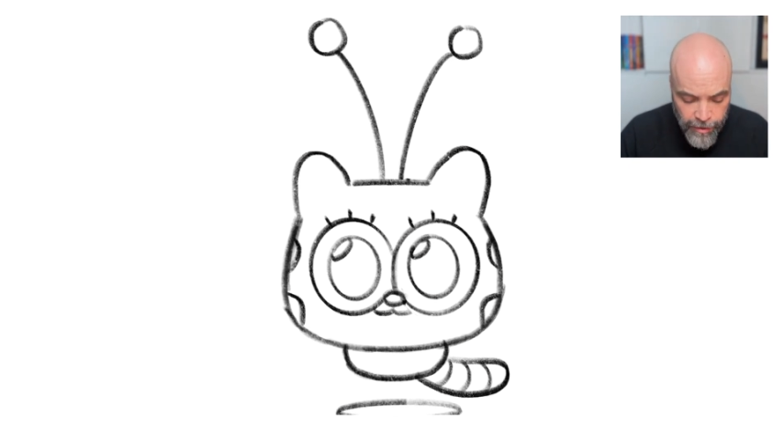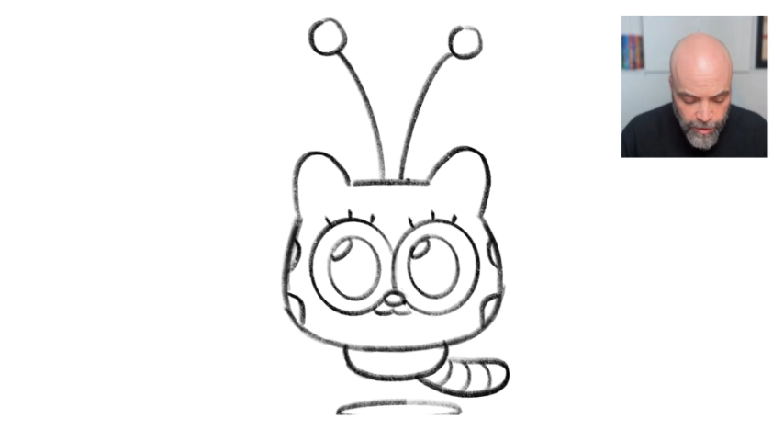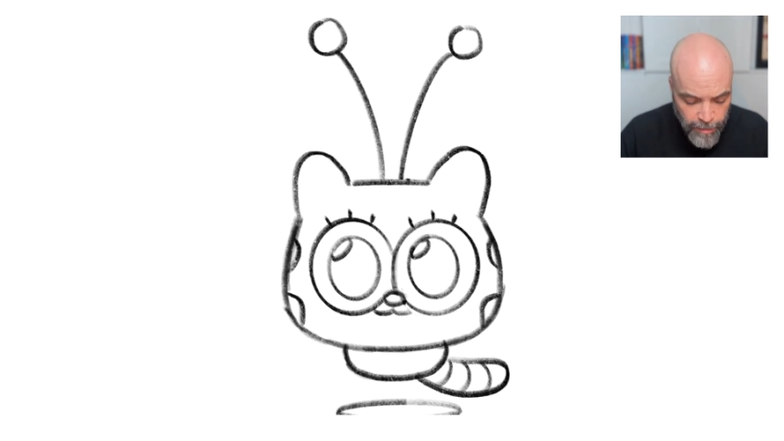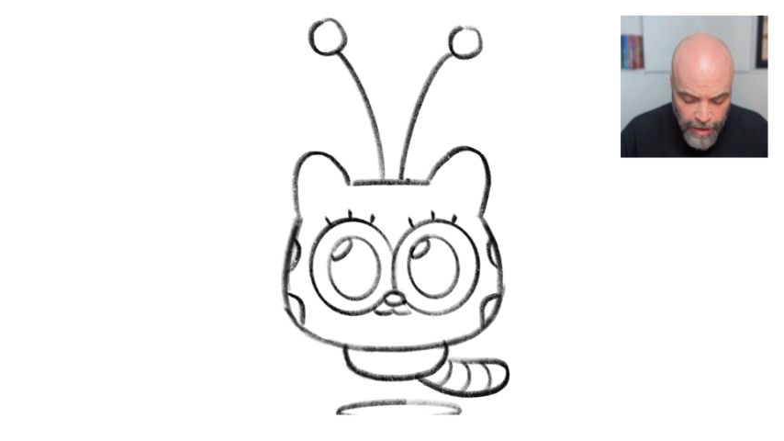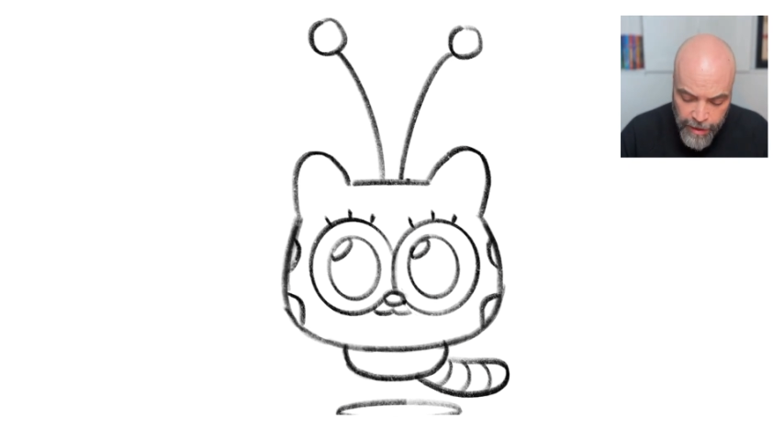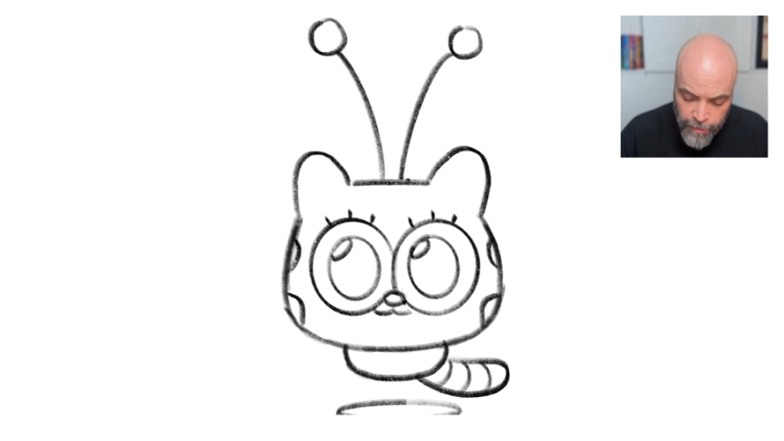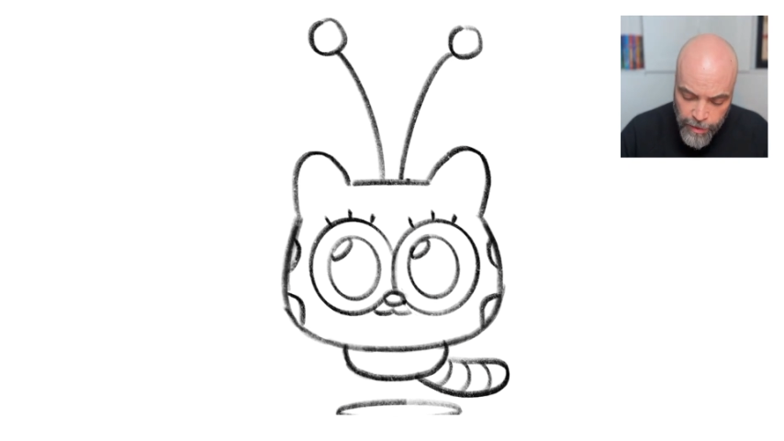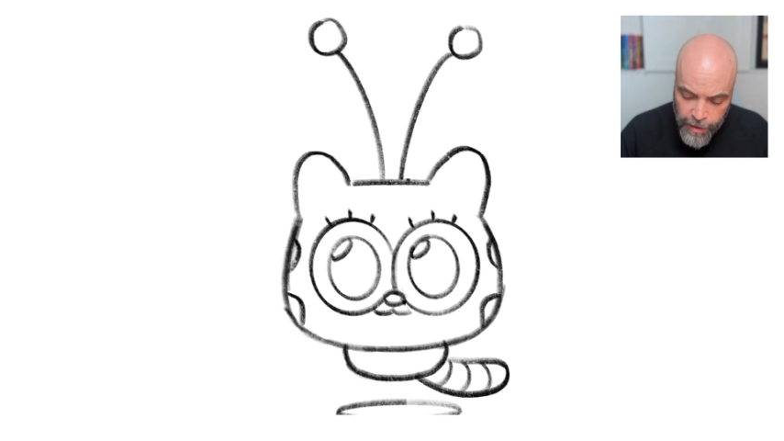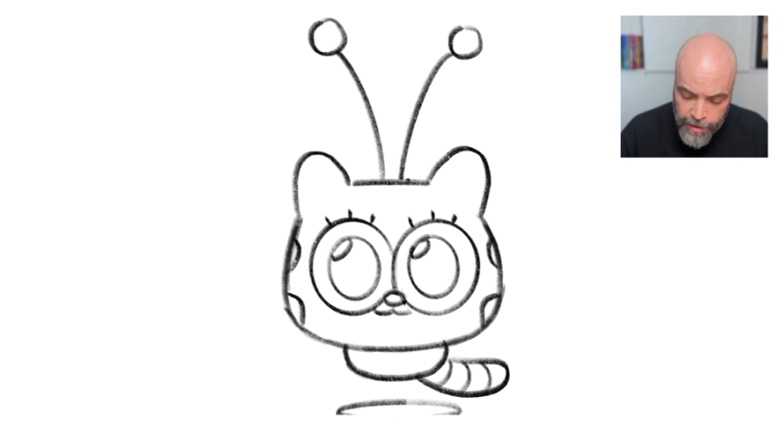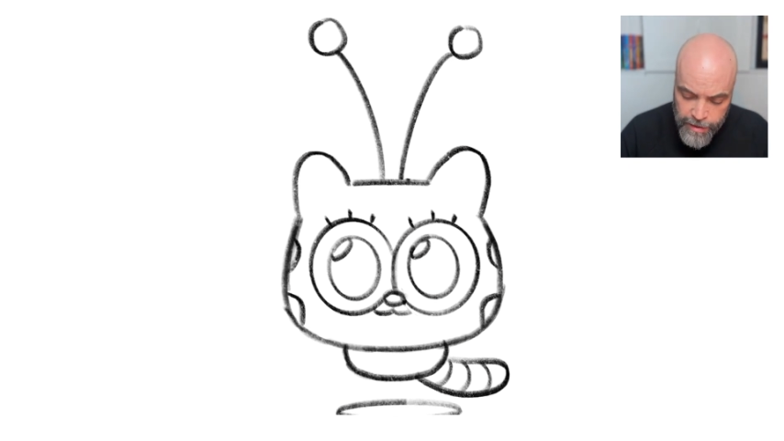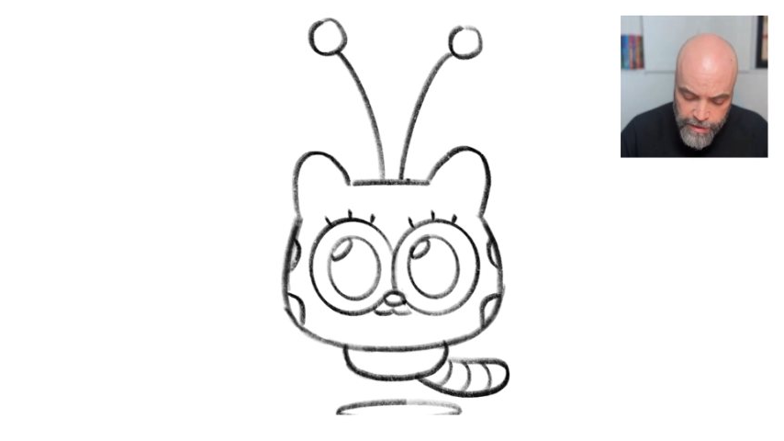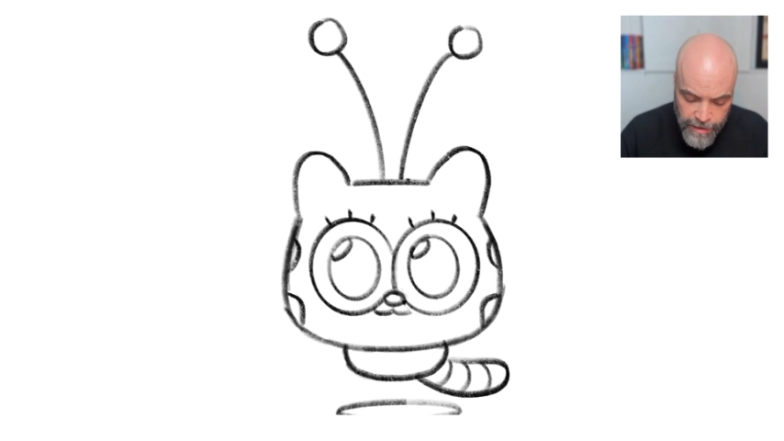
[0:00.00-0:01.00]
your brain
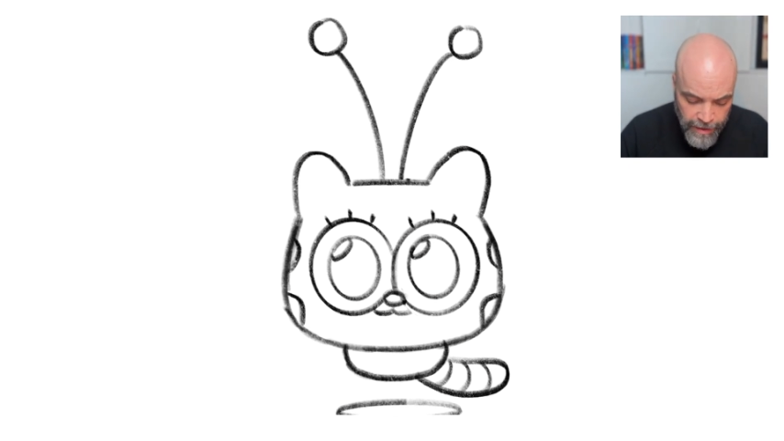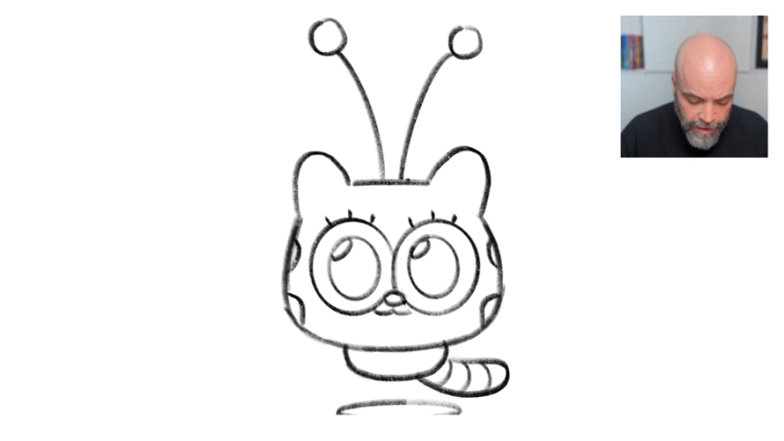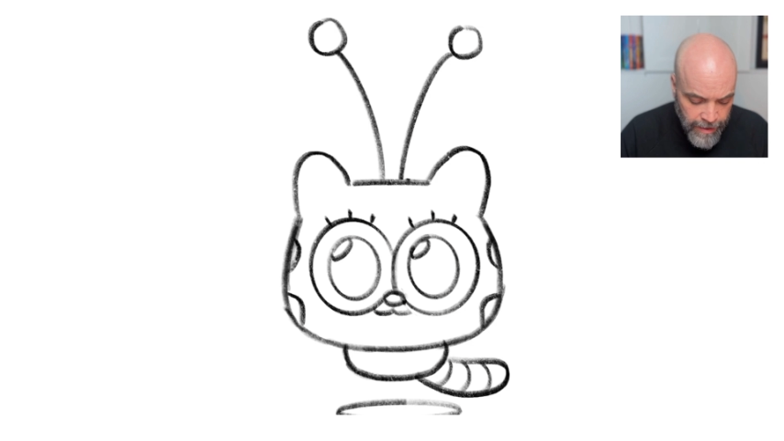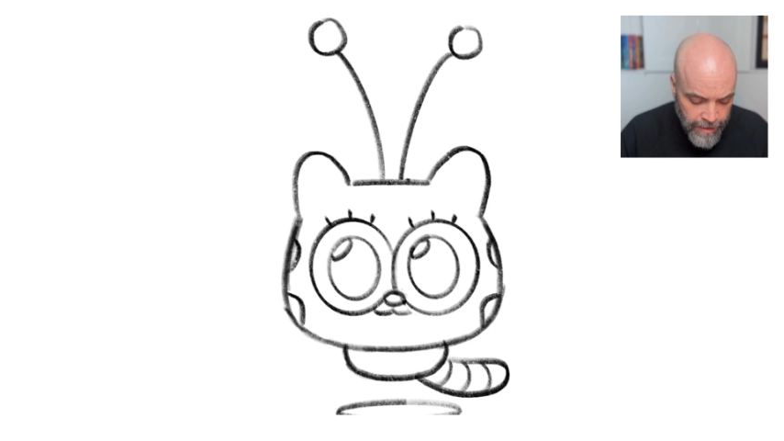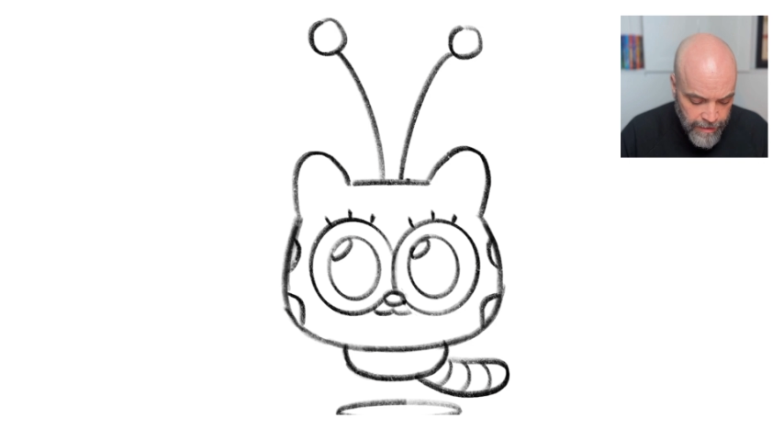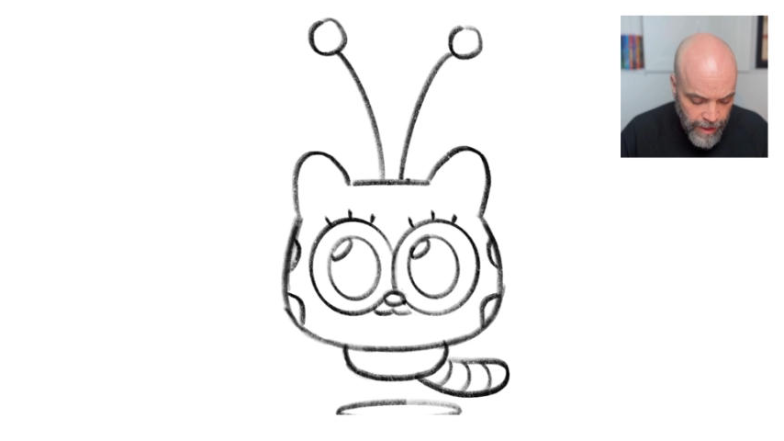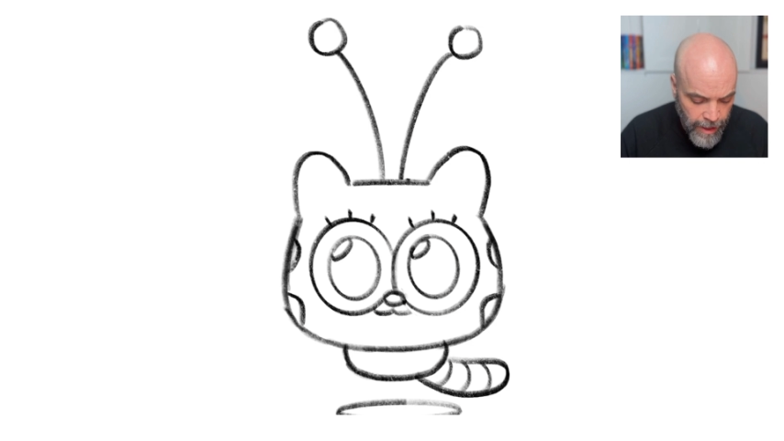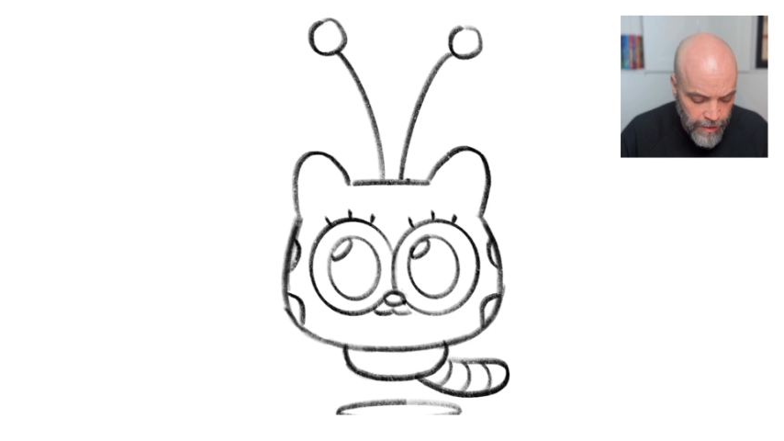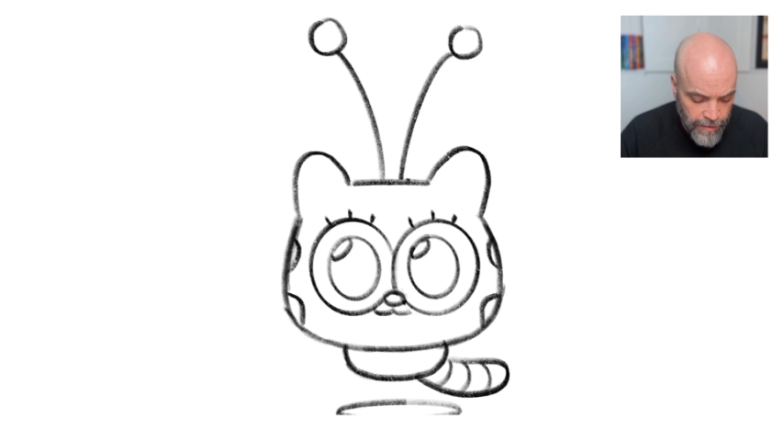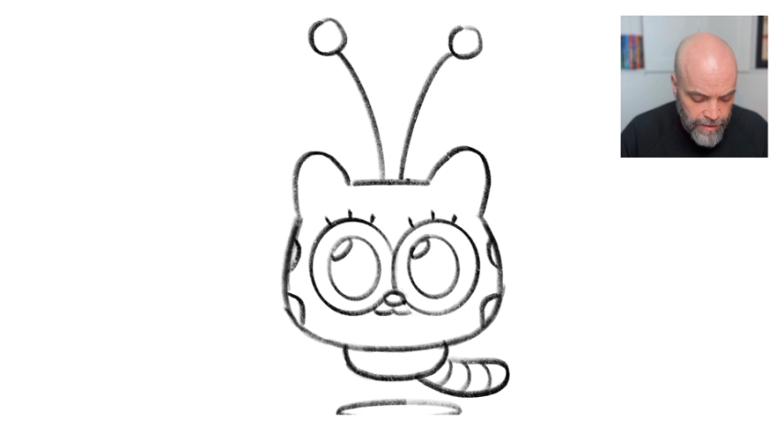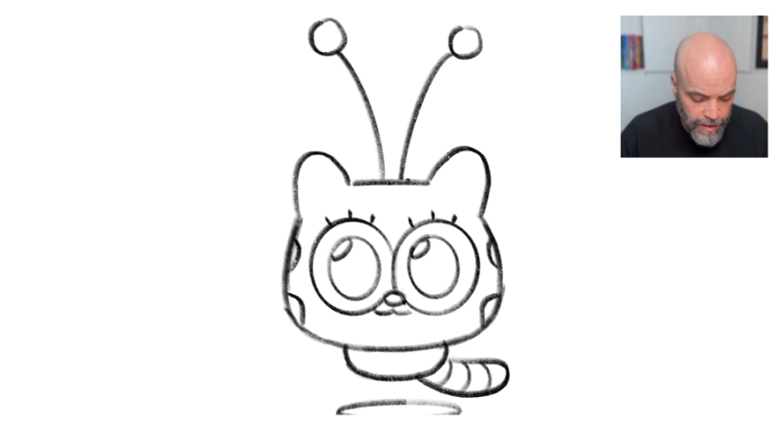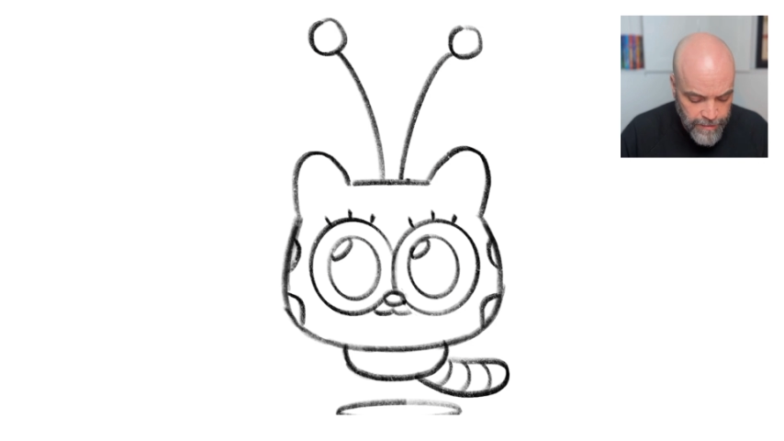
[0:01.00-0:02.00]
works and
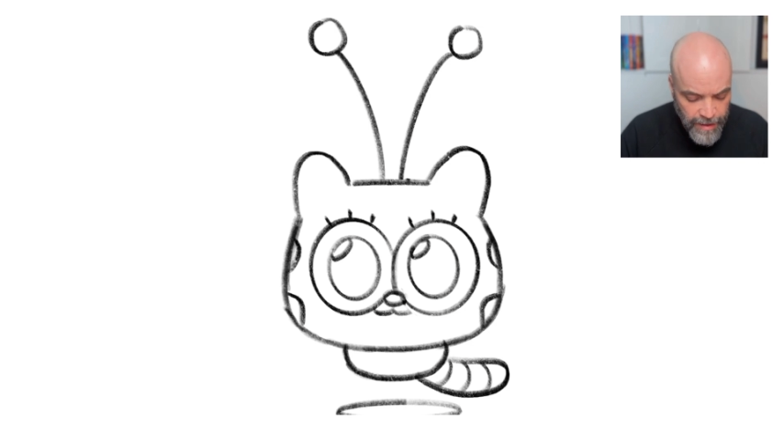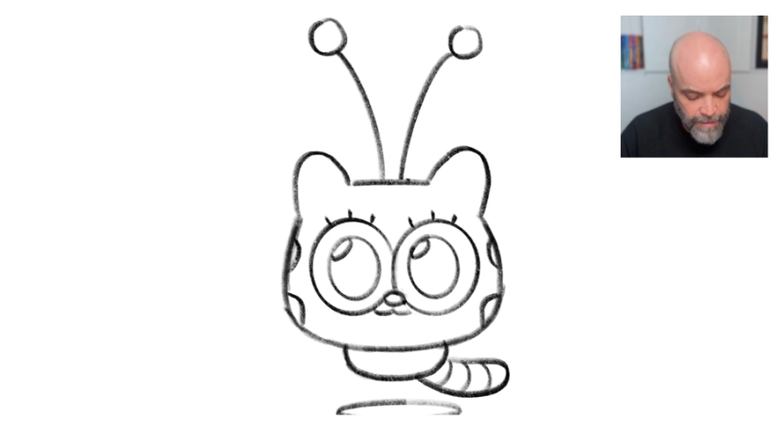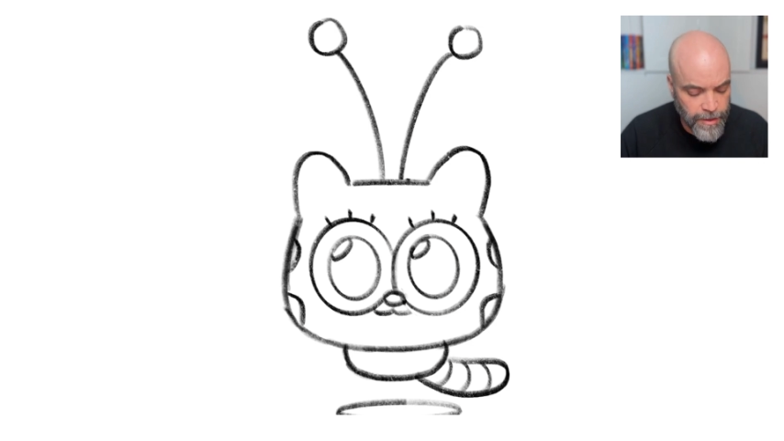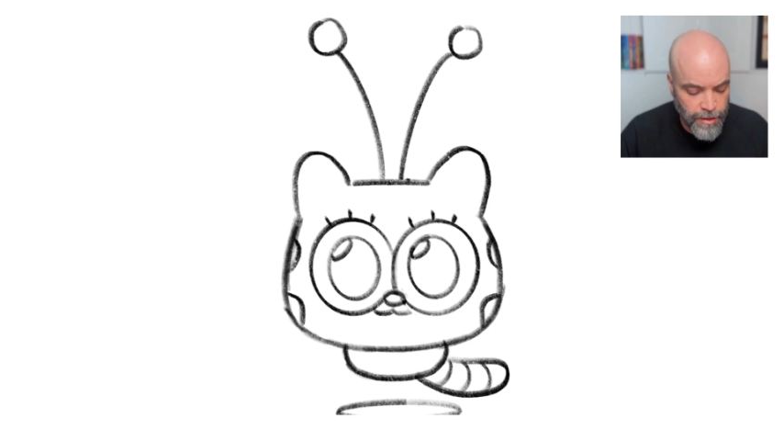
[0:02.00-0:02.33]
how sometimes